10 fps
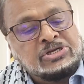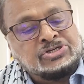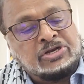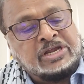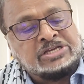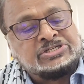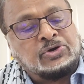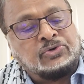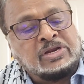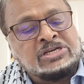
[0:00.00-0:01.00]
Shall the
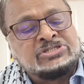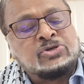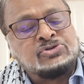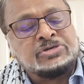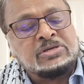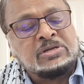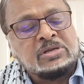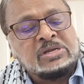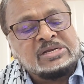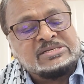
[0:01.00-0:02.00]
historian and
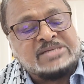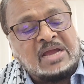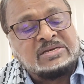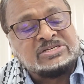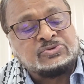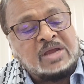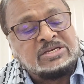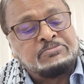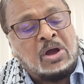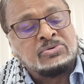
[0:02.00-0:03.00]
social scientists write
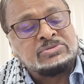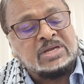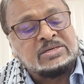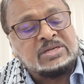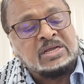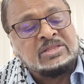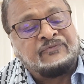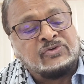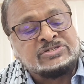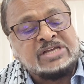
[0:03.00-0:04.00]
about it in the
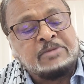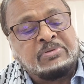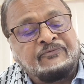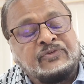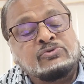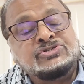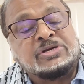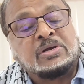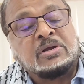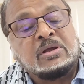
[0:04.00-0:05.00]
foreseeable
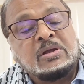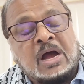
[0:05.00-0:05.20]
future